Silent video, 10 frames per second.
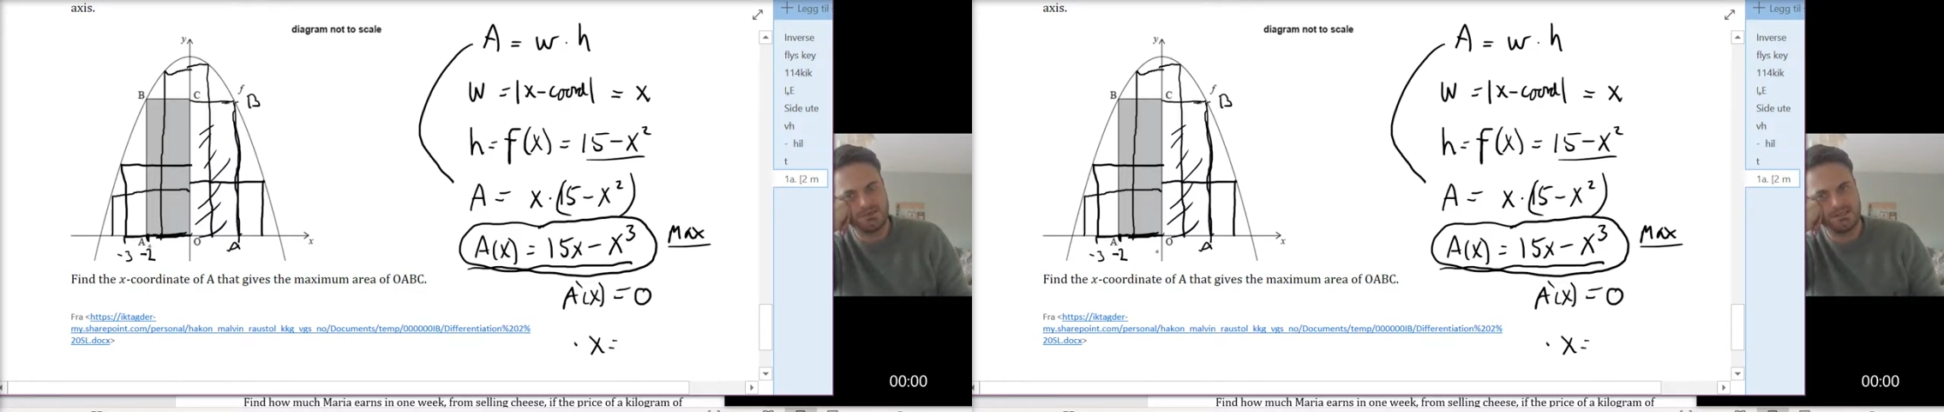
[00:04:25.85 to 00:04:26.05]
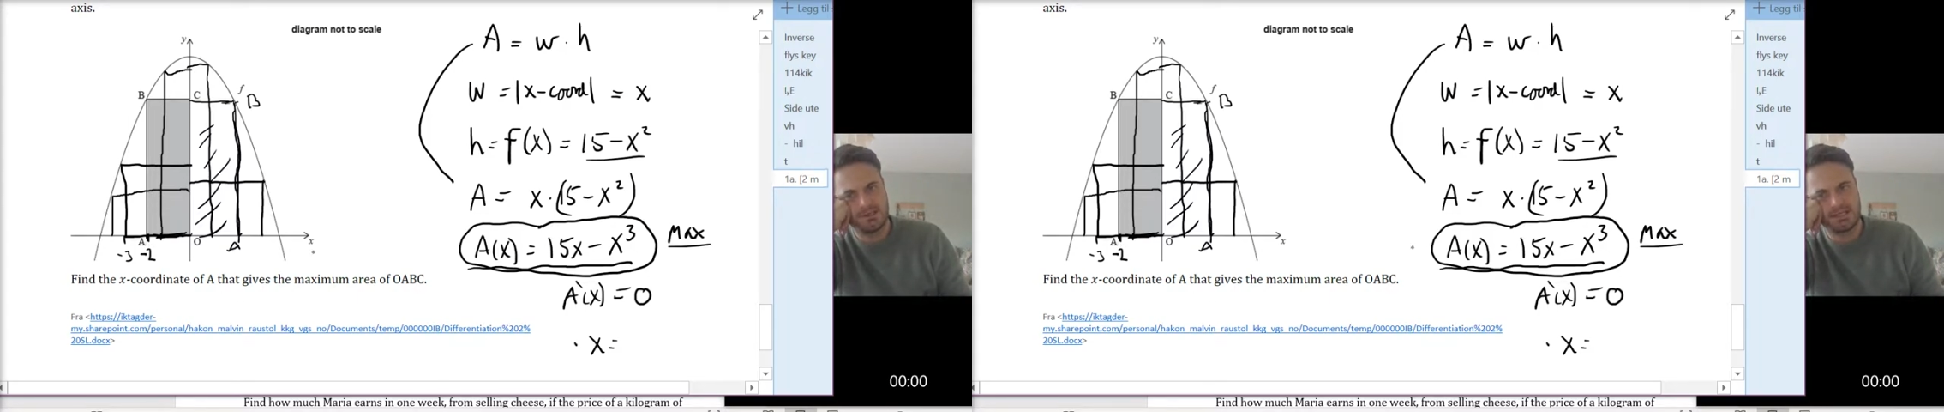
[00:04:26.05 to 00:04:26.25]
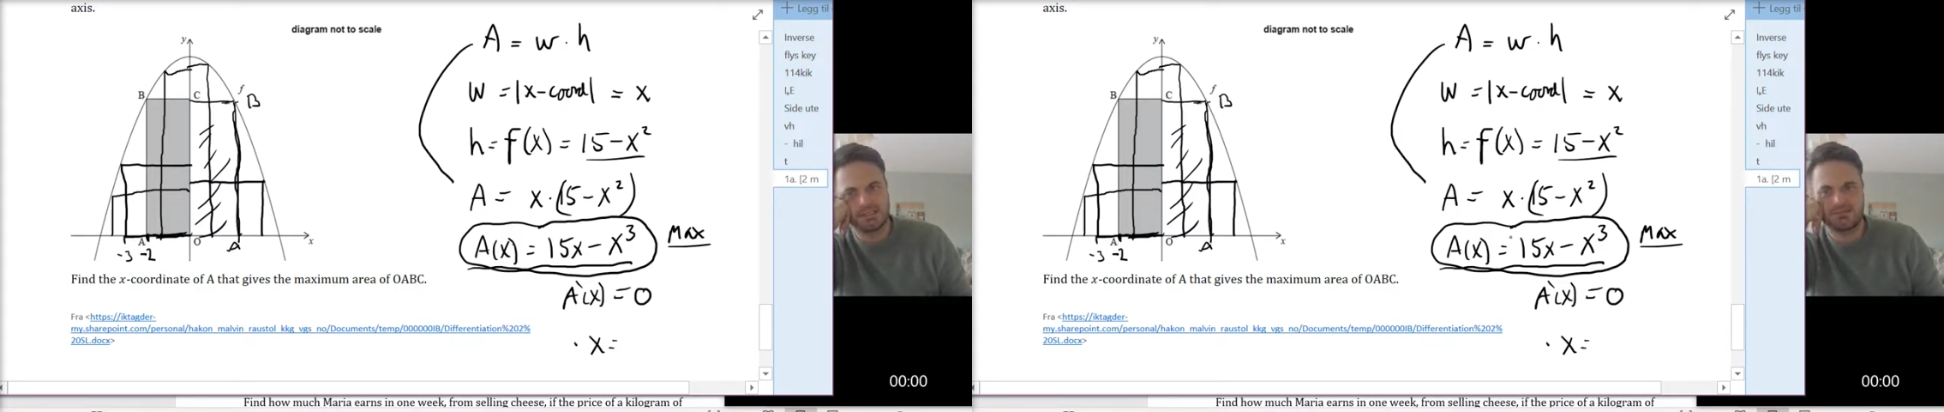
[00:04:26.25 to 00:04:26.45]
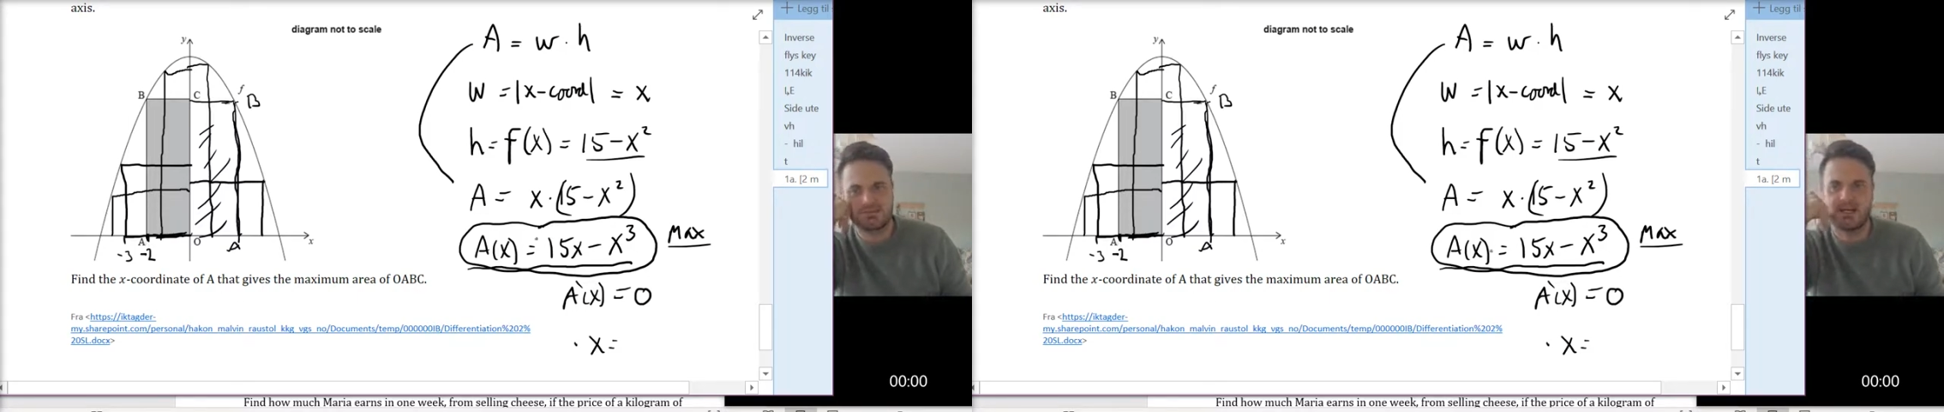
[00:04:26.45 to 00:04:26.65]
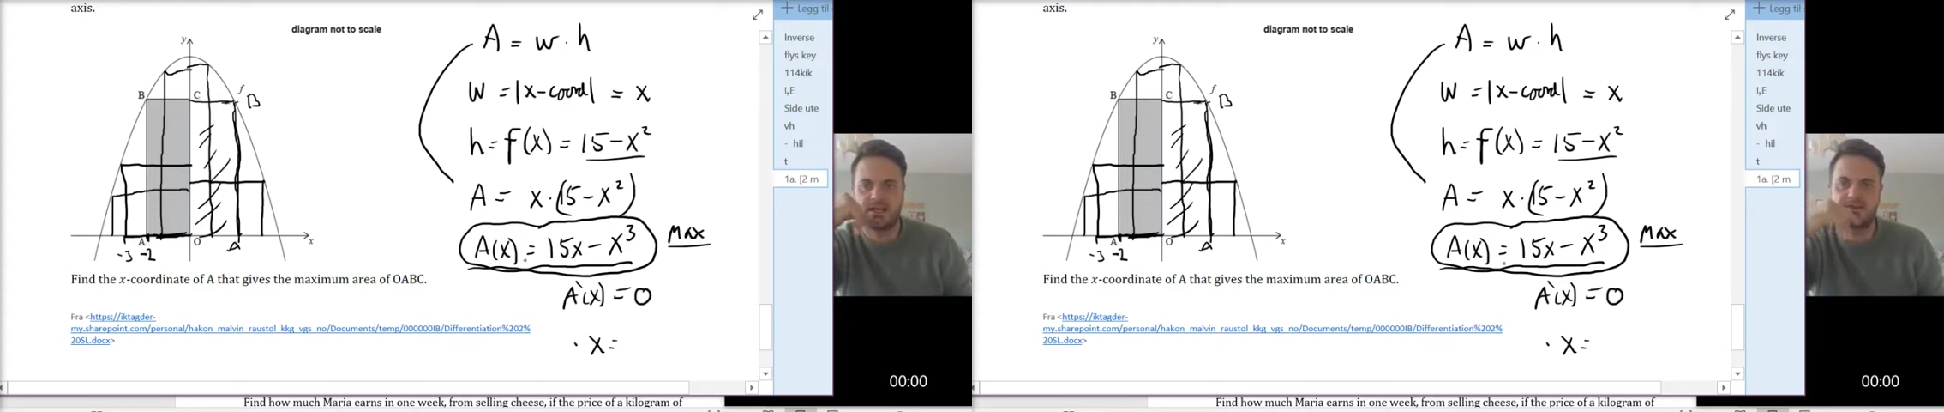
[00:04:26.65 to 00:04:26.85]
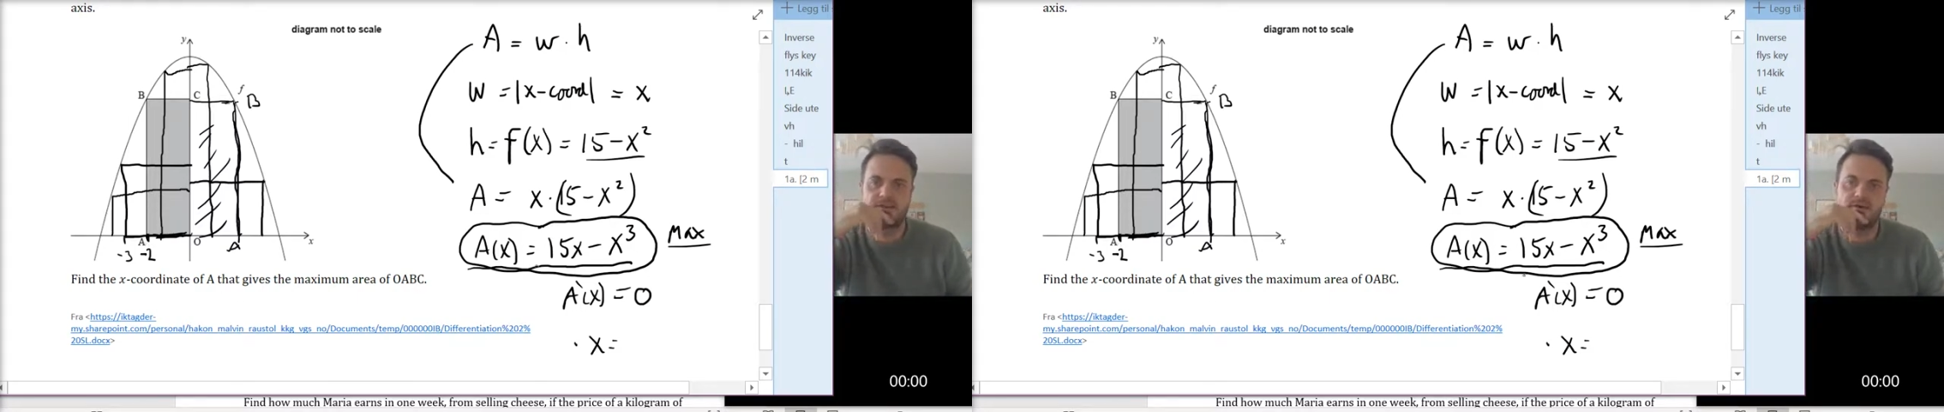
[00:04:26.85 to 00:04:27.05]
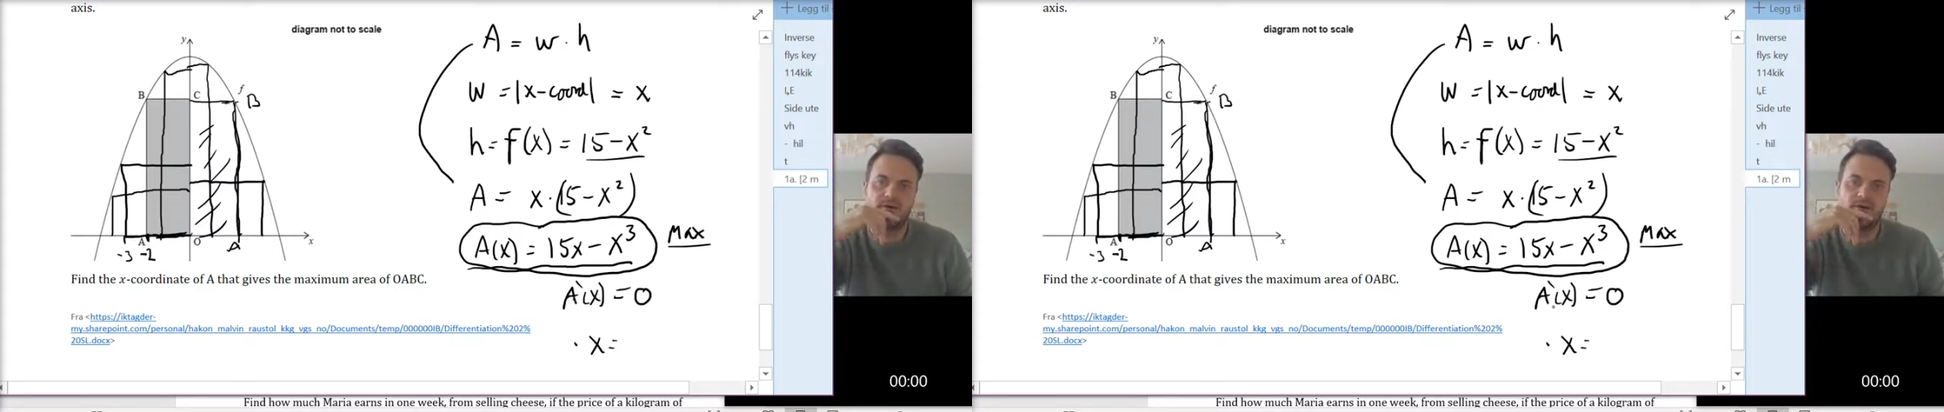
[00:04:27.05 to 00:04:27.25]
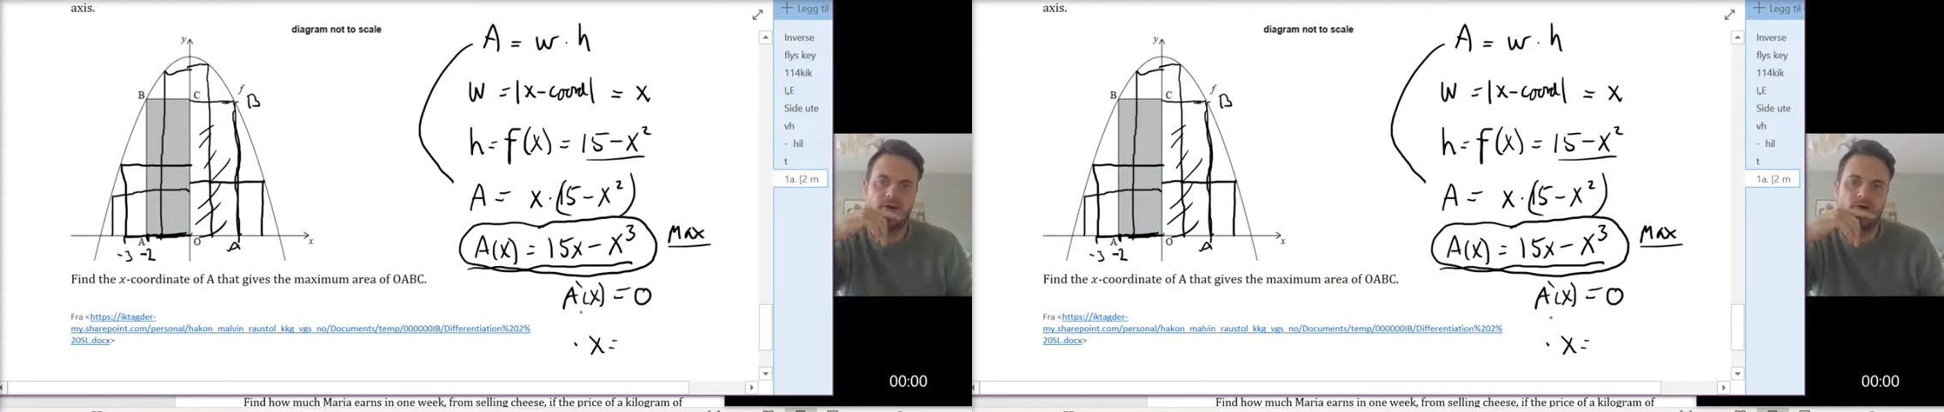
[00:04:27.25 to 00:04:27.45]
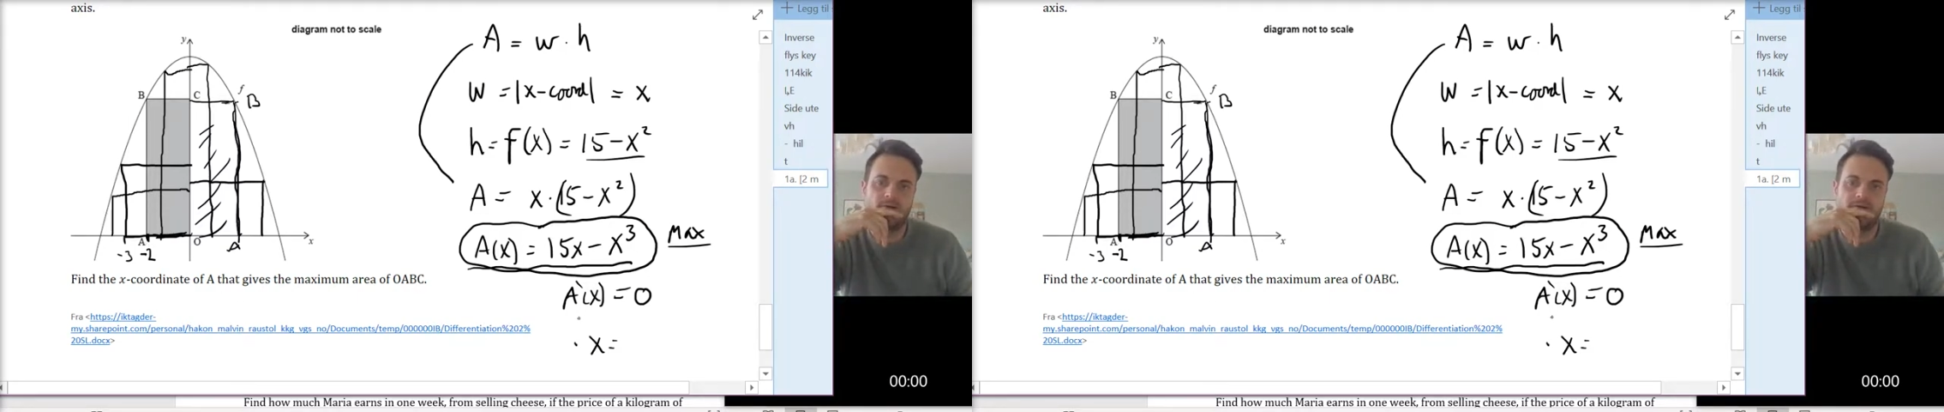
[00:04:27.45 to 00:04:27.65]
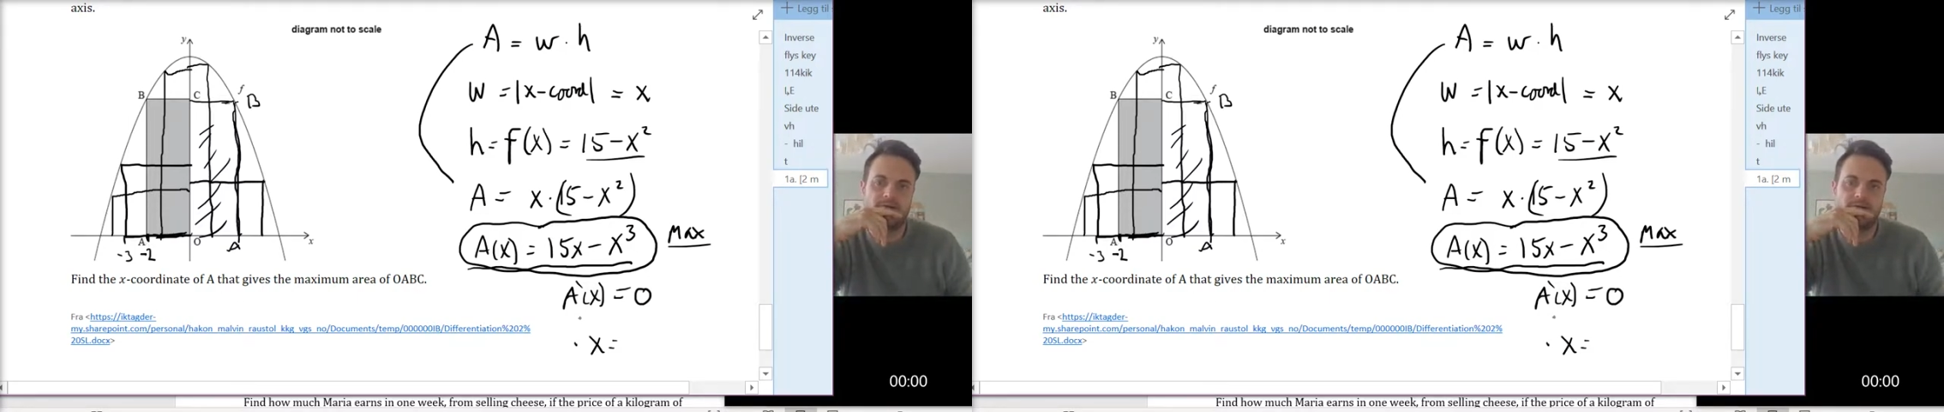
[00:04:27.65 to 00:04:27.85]
the negative side
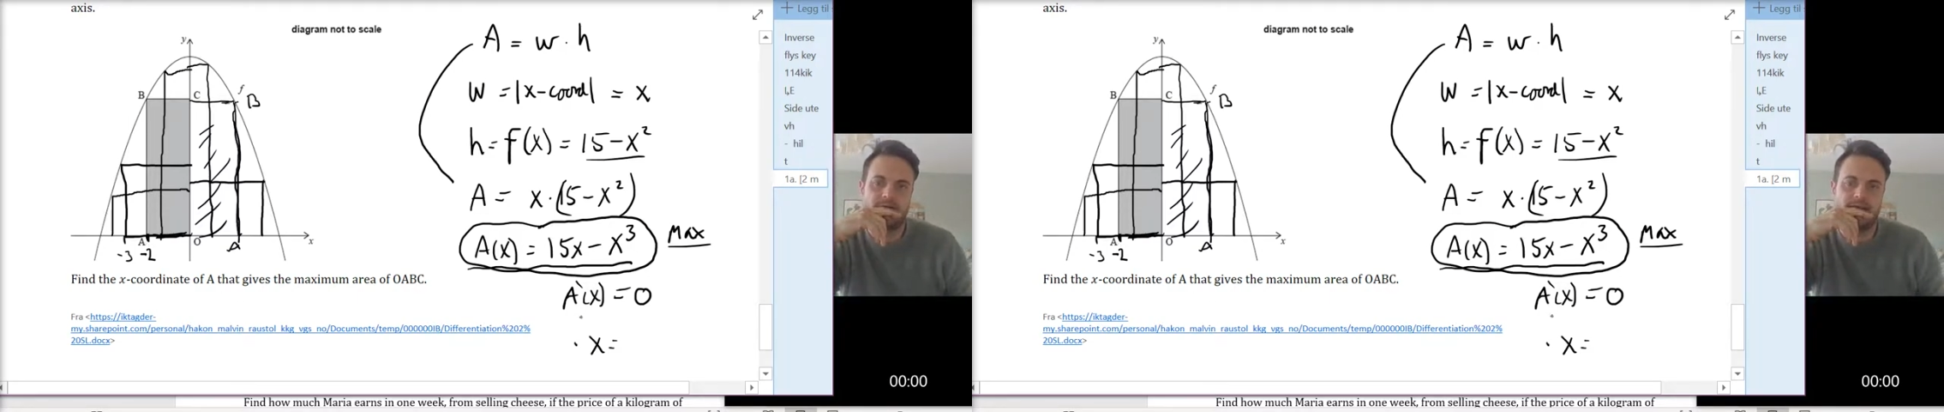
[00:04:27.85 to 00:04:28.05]
on the